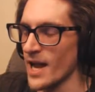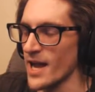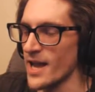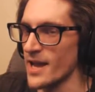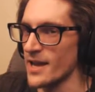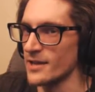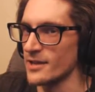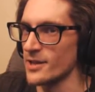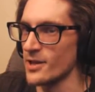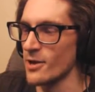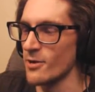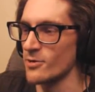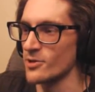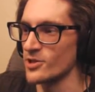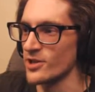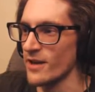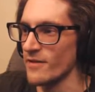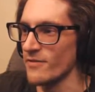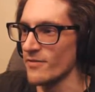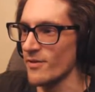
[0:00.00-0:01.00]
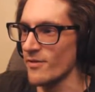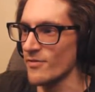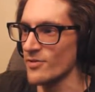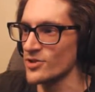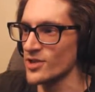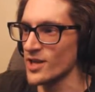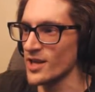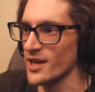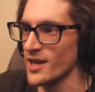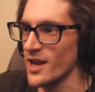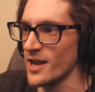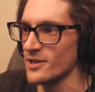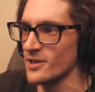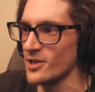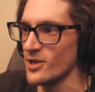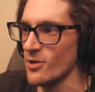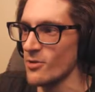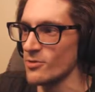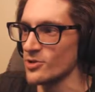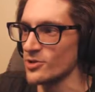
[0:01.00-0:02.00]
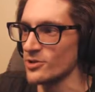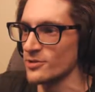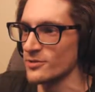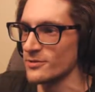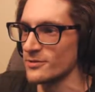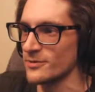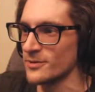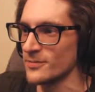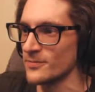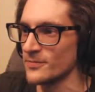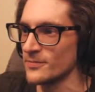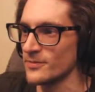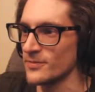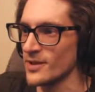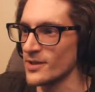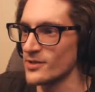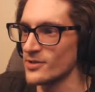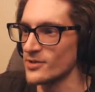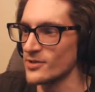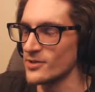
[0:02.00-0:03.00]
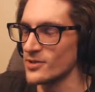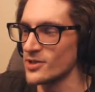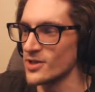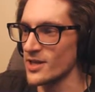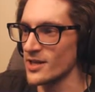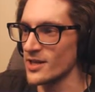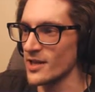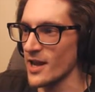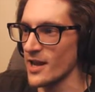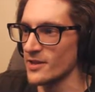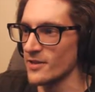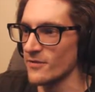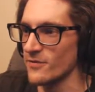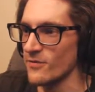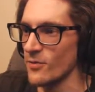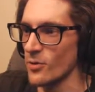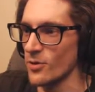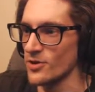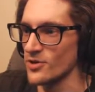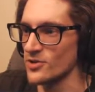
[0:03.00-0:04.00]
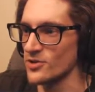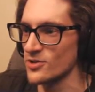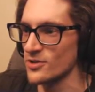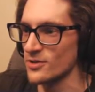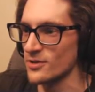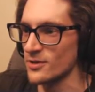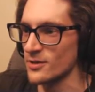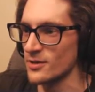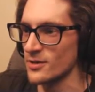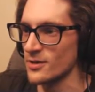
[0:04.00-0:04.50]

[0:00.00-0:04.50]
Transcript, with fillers: I hate the ocean. Have I ever said I hate the ocean? Just like I hate the forest?